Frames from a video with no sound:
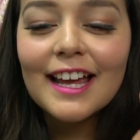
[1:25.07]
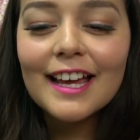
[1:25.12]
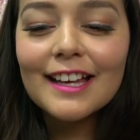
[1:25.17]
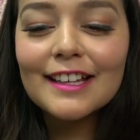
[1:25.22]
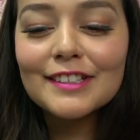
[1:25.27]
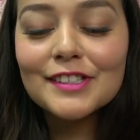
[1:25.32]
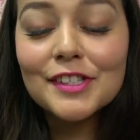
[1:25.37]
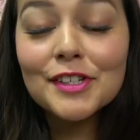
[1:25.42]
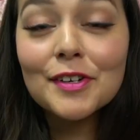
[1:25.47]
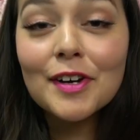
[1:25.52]

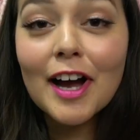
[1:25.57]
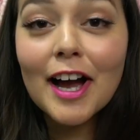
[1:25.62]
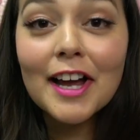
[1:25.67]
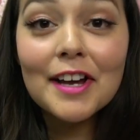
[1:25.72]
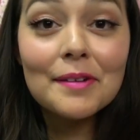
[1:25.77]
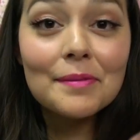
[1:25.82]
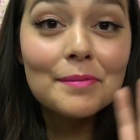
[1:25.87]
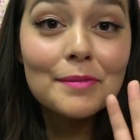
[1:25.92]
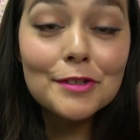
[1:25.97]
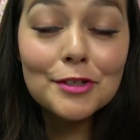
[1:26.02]
And so
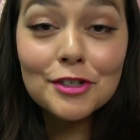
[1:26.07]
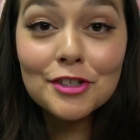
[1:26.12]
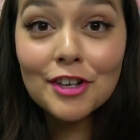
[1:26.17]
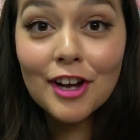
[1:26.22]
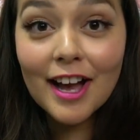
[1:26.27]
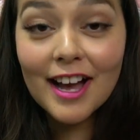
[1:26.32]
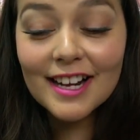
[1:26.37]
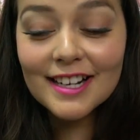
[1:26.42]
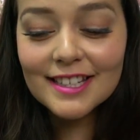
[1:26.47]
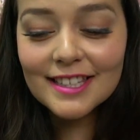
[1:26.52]
I'm
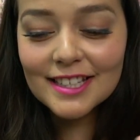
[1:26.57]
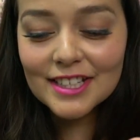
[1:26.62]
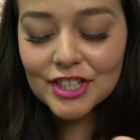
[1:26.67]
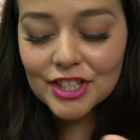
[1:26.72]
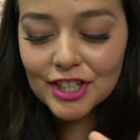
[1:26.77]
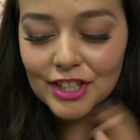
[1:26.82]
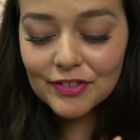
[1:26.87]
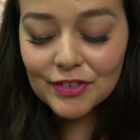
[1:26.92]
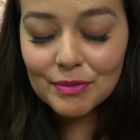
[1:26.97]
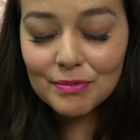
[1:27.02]
shocked that
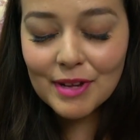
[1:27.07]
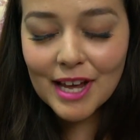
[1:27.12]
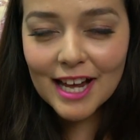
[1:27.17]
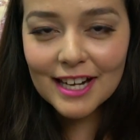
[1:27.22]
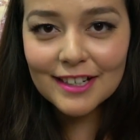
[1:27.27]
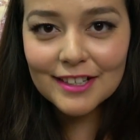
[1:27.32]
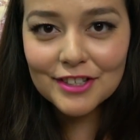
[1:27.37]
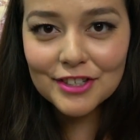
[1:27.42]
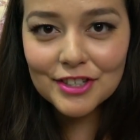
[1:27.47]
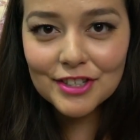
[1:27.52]
she even
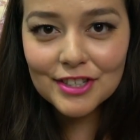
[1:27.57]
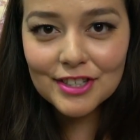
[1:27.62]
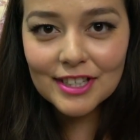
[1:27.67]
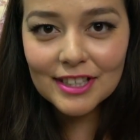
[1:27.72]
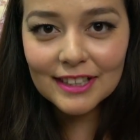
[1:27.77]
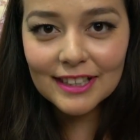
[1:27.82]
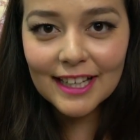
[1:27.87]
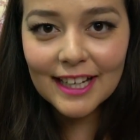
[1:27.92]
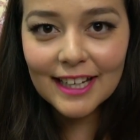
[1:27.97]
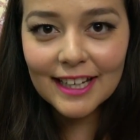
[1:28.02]
managed
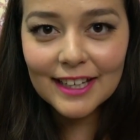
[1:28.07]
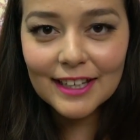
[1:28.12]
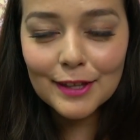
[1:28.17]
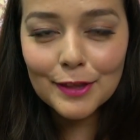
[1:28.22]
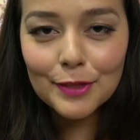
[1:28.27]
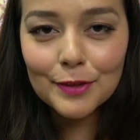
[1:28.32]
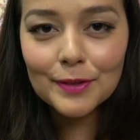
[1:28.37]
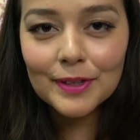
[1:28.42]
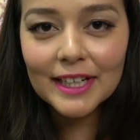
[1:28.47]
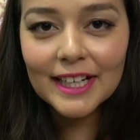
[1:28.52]
to lay
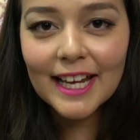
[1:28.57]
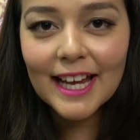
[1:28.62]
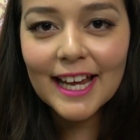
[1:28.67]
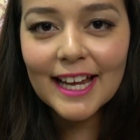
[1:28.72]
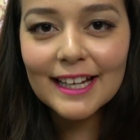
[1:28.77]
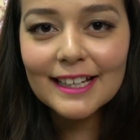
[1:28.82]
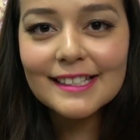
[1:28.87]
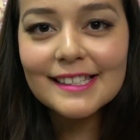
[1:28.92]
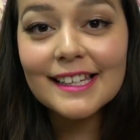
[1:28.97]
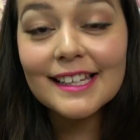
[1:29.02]
3
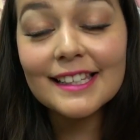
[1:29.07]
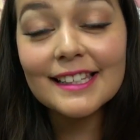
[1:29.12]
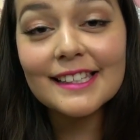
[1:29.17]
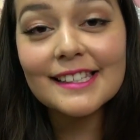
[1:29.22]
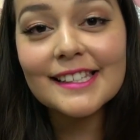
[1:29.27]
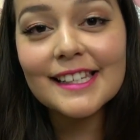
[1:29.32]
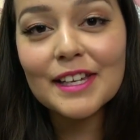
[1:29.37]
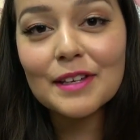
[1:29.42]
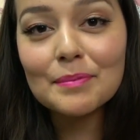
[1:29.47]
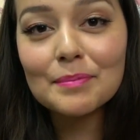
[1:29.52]
eggs in
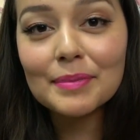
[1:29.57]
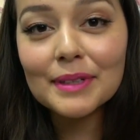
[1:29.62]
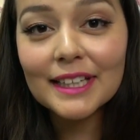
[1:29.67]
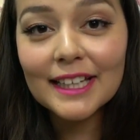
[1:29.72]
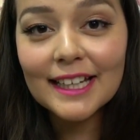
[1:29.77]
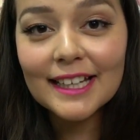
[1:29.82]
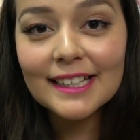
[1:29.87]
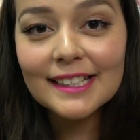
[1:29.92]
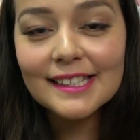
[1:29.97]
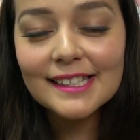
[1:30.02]
the same
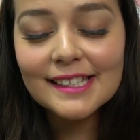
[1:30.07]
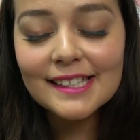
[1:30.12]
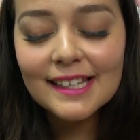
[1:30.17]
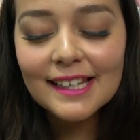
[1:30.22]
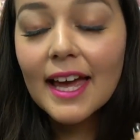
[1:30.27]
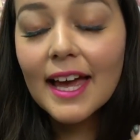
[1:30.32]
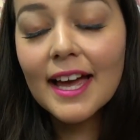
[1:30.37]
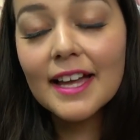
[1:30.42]
place.